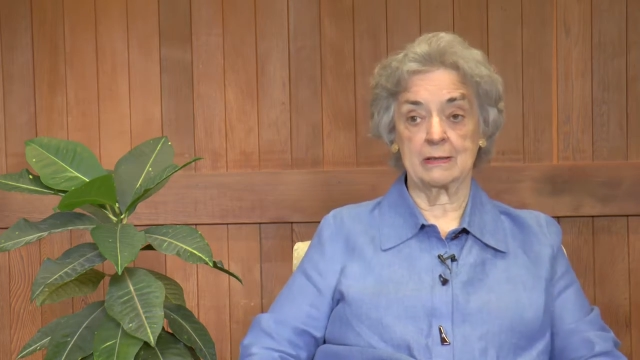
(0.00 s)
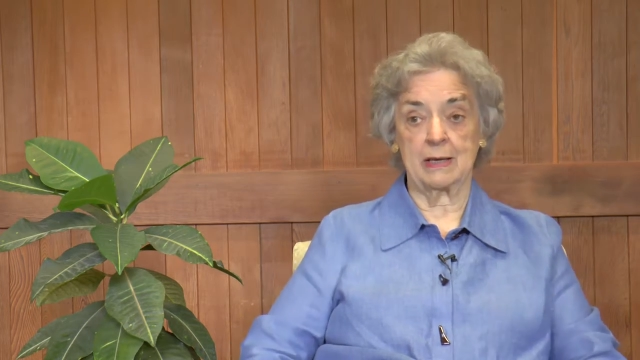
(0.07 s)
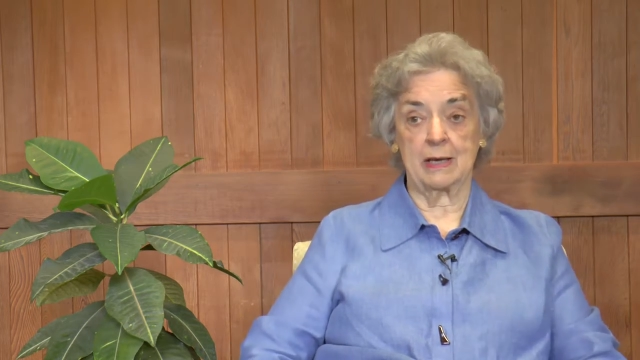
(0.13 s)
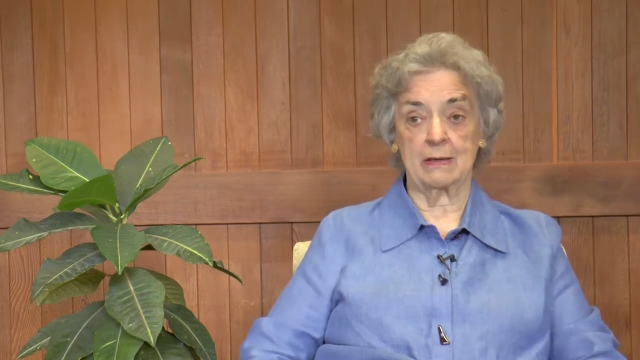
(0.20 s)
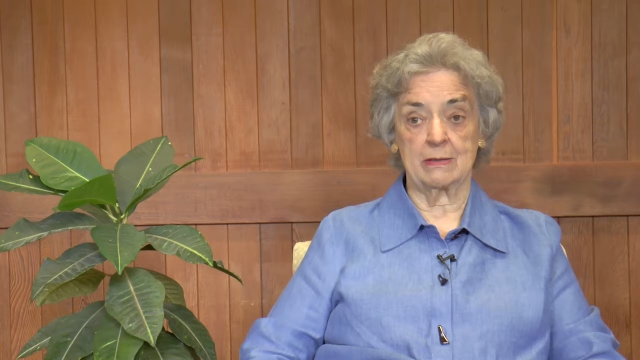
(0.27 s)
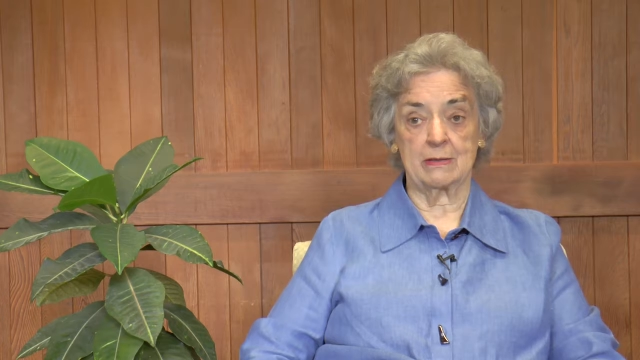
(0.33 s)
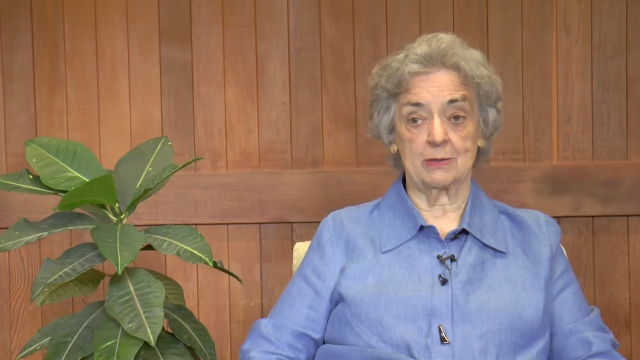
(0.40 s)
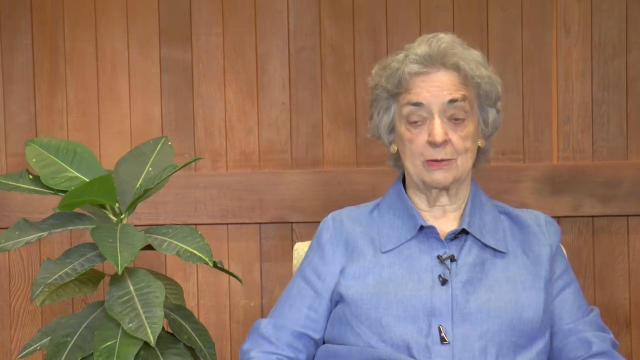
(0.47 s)

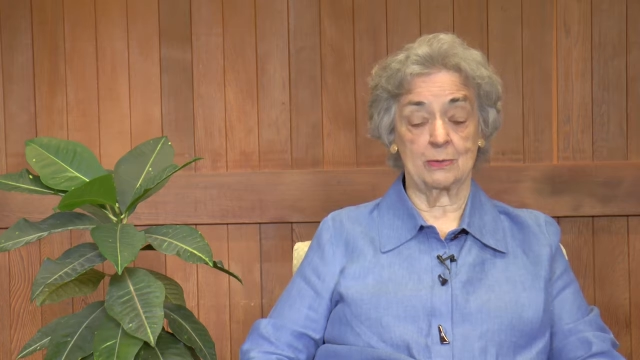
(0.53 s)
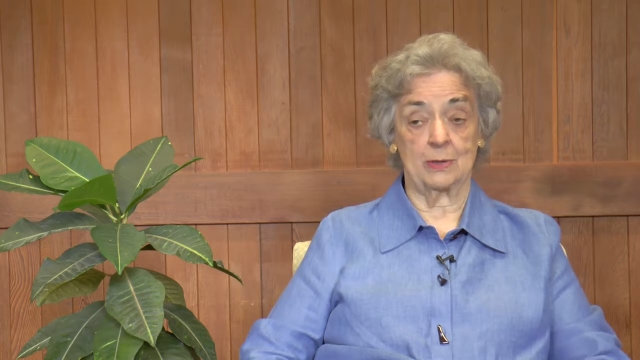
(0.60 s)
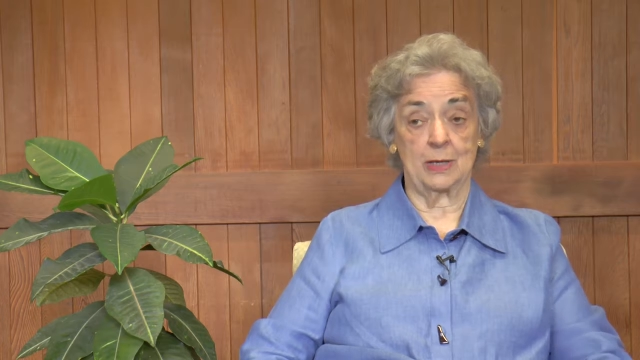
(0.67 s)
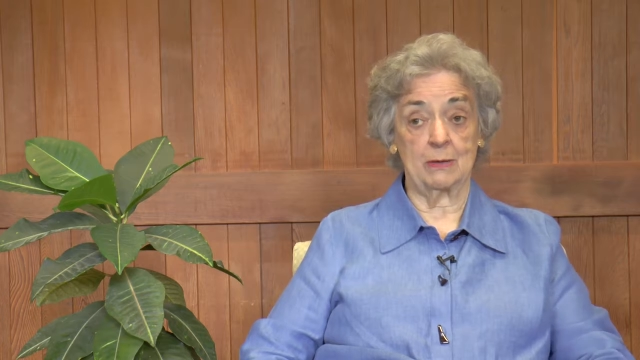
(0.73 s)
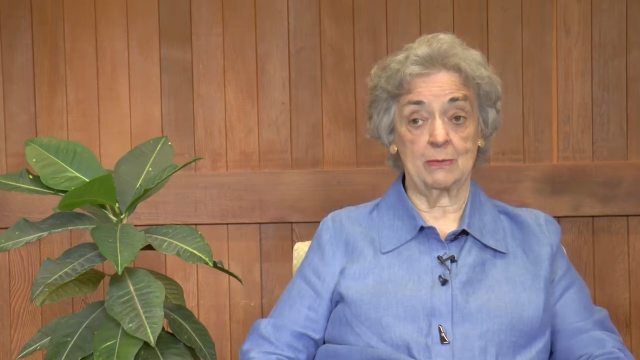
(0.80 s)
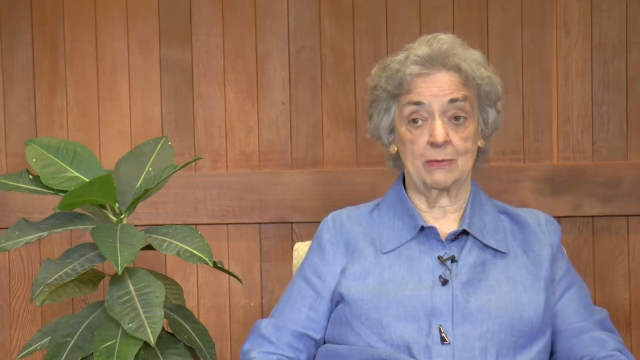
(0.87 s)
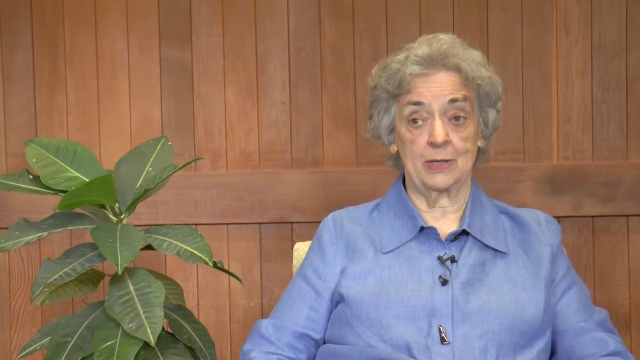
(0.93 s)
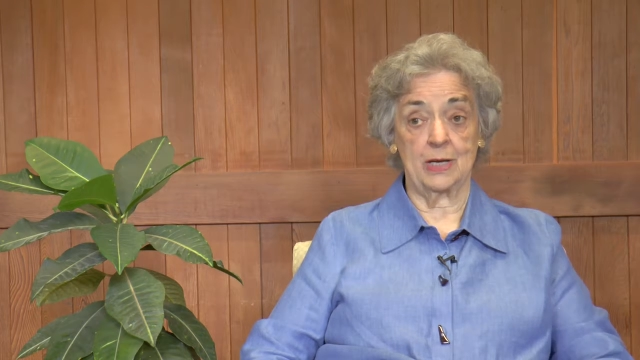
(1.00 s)
and so
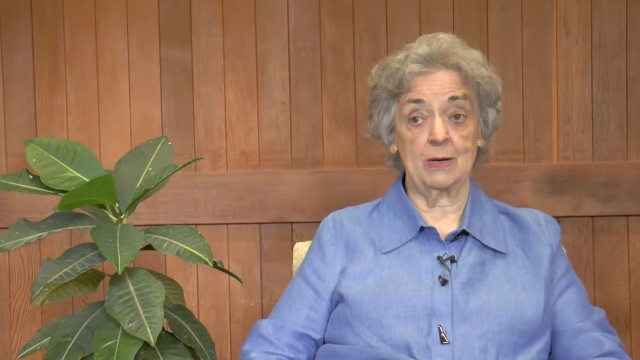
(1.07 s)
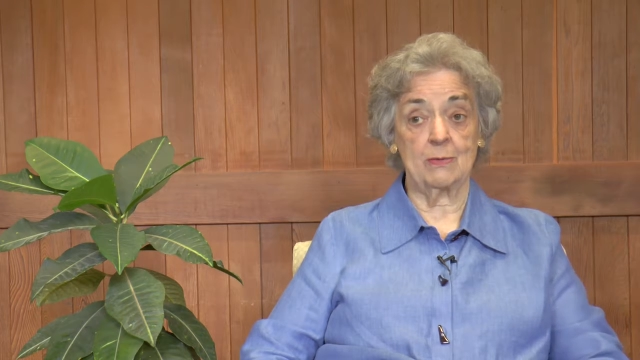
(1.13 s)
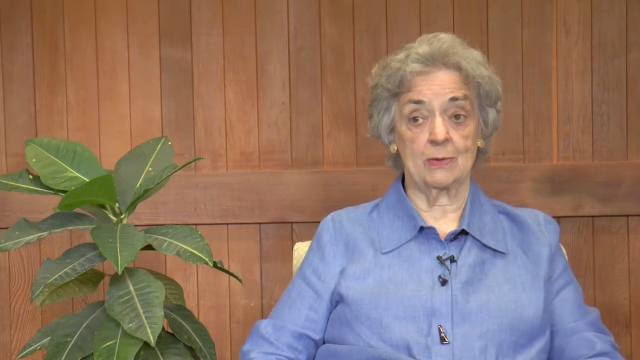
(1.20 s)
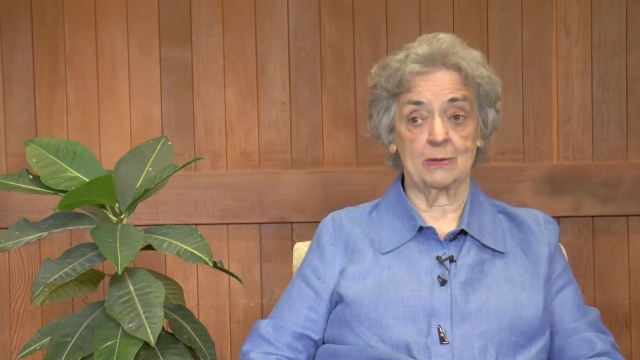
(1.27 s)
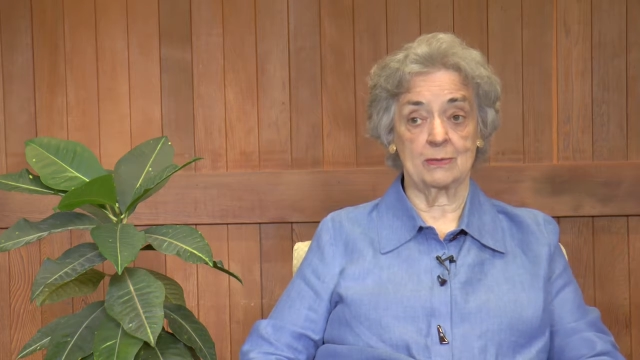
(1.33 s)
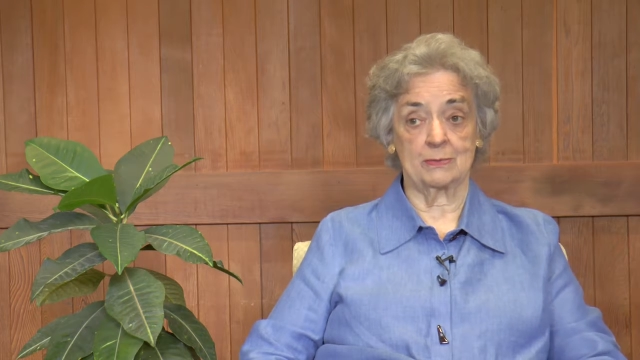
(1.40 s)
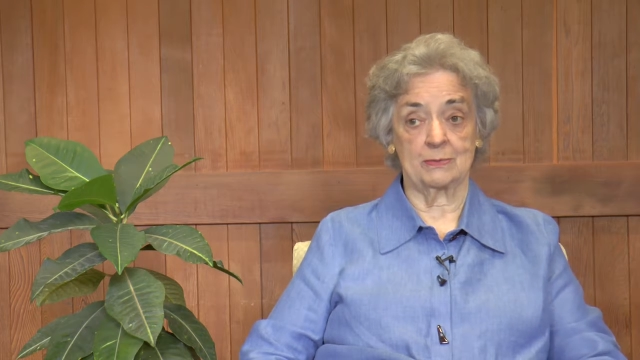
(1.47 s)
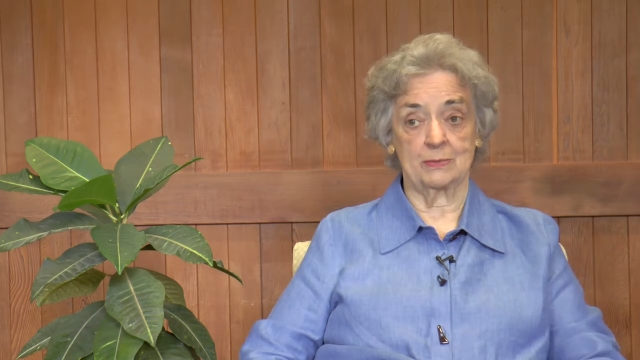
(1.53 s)
they
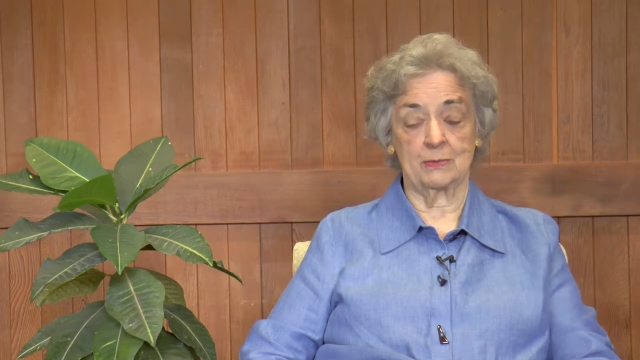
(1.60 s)
were,